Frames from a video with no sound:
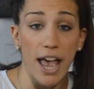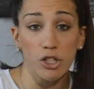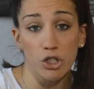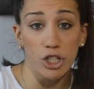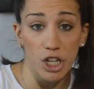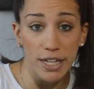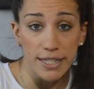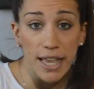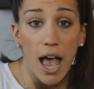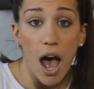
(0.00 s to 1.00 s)

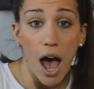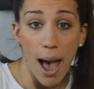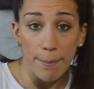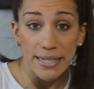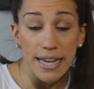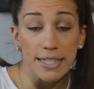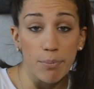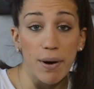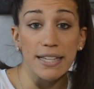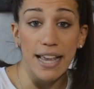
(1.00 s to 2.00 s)
estrogen's appetite
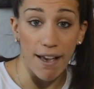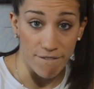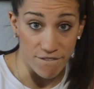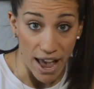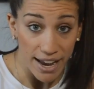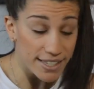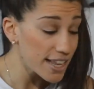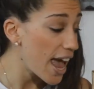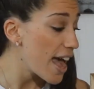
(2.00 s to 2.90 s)
suppressing effects,